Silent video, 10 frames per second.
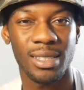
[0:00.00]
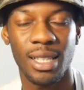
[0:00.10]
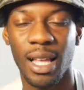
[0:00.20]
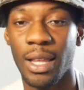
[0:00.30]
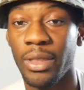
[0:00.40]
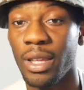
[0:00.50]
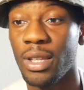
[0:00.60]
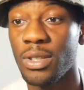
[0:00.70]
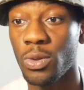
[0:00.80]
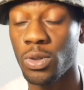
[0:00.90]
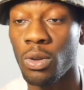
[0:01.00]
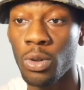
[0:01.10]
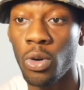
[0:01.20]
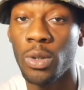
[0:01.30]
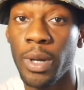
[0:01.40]
and then there's also
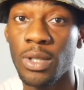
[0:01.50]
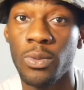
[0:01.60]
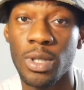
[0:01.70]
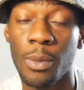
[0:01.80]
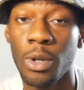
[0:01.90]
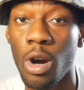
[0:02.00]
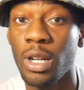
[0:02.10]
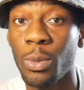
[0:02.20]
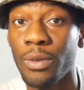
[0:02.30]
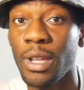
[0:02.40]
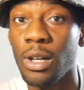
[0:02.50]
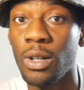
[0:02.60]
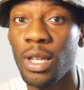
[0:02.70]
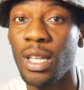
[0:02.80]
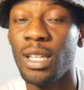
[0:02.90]
Coinbase, which I'm currently with
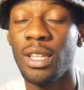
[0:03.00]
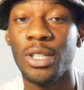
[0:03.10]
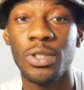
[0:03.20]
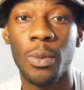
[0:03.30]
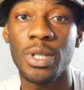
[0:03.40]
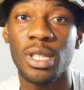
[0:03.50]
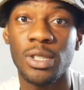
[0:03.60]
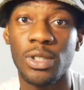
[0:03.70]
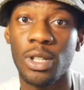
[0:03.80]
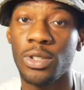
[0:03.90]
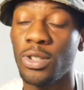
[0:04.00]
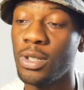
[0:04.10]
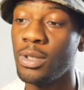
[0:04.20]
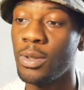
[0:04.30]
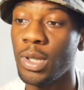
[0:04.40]
now. They're so much easier. You
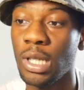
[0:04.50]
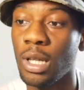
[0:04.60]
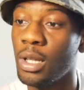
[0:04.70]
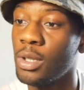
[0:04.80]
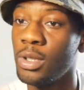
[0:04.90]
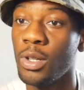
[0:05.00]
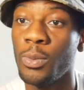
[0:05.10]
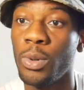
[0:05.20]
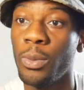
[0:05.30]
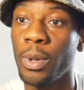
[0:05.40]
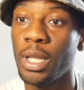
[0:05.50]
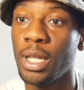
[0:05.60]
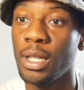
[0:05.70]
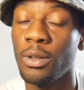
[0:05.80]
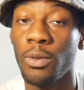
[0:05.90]
can put money
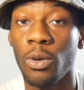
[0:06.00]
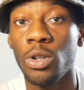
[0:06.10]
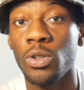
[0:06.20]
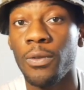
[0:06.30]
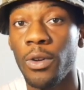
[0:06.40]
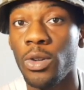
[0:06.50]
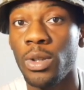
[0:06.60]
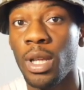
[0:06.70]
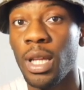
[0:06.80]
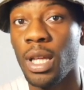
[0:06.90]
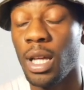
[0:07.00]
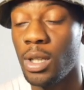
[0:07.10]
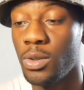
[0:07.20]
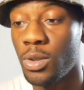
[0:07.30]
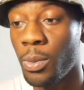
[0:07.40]
in on your phone
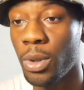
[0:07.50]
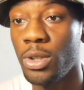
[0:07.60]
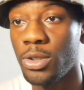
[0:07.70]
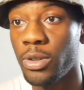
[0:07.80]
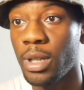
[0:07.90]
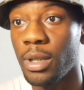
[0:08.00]
and you can monitor it